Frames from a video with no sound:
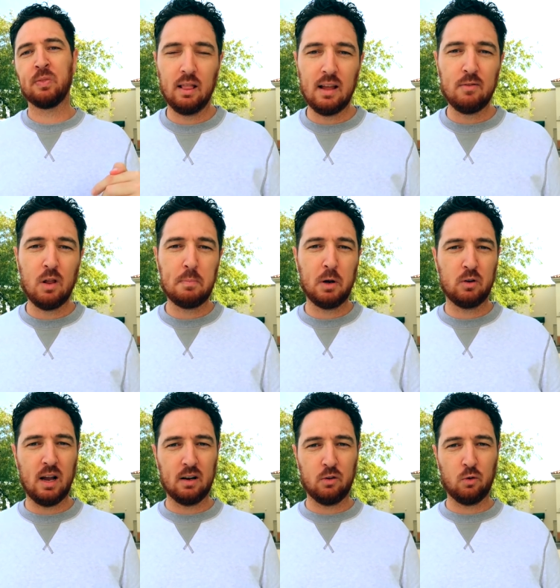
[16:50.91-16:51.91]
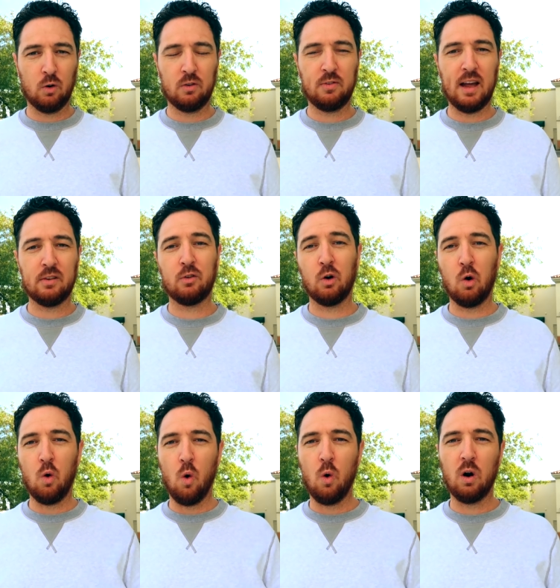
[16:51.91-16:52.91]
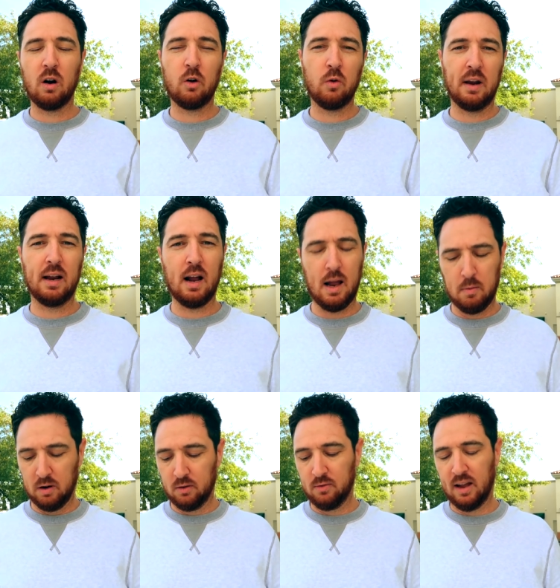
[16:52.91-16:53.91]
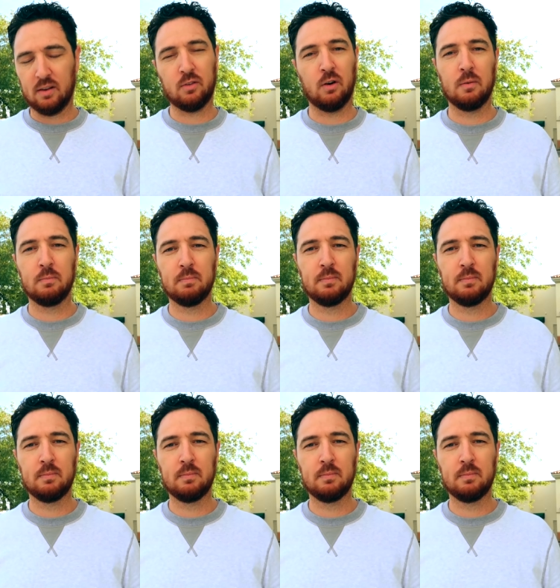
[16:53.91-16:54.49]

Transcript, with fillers: level up your dinosaurs faster, or create hybrids faster.